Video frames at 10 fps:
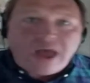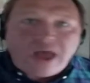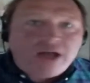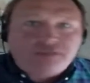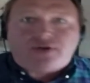
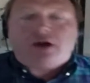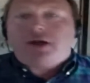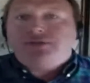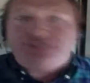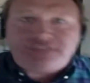Wells
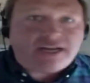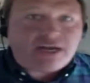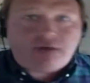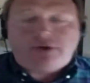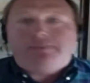Fargo,
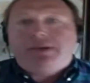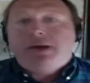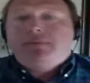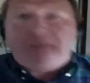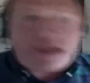Citigroup,
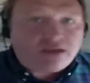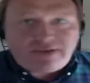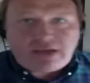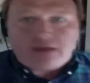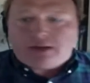Bank
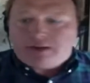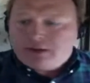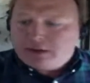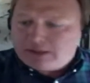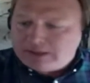of England,